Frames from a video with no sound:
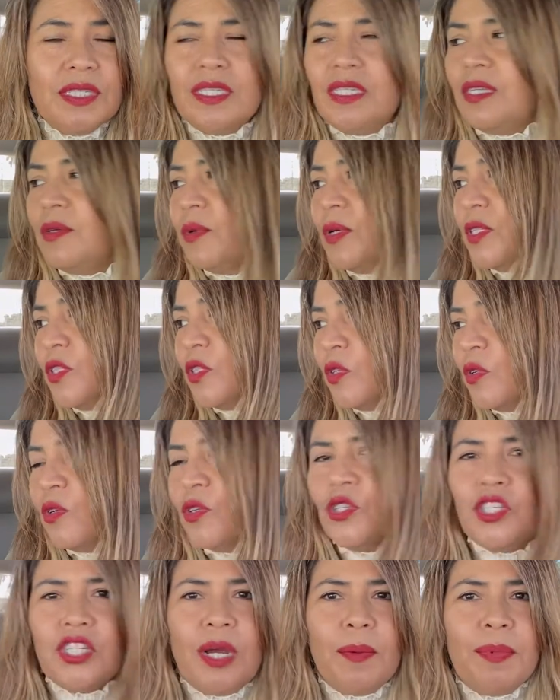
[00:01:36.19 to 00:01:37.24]
She wants to go
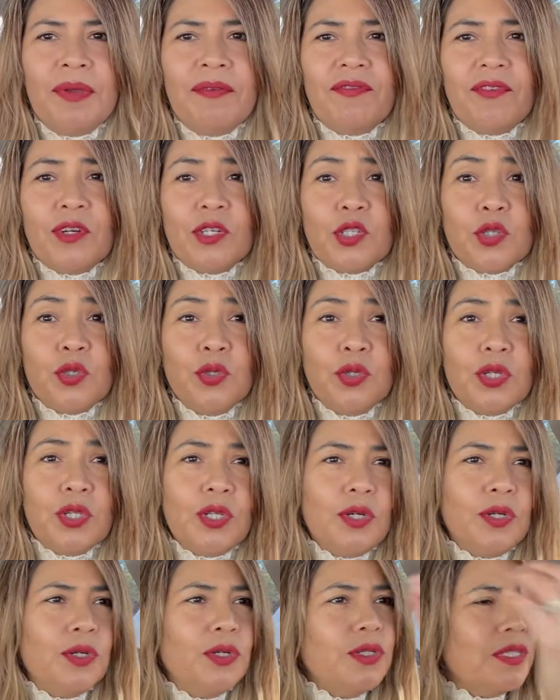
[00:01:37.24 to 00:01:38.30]
shopping for school
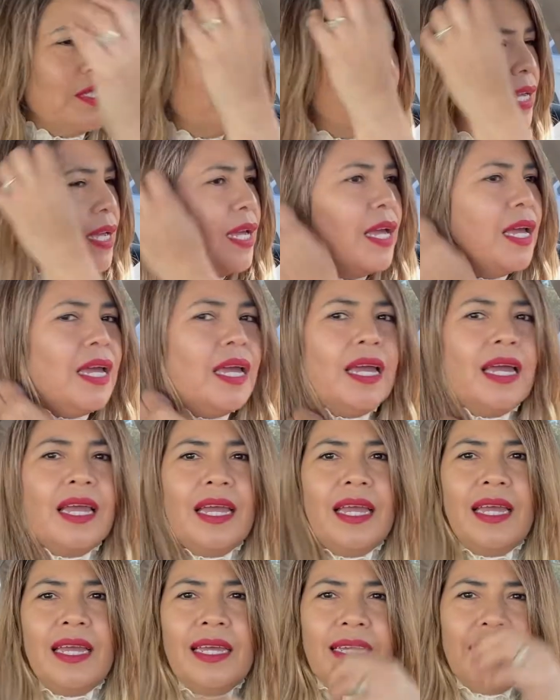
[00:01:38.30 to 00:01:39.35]
clothes. You can put your blanket on.
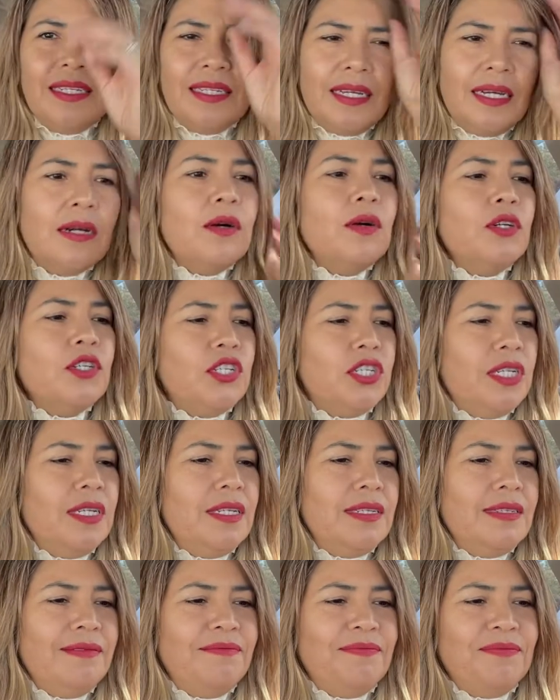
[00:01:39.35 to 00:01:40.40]
And uh, oh shit,
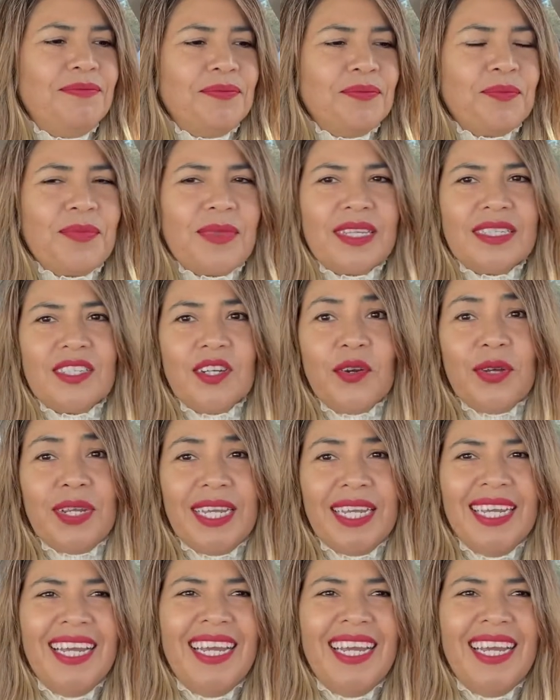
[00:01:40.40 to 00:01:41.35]
sorry.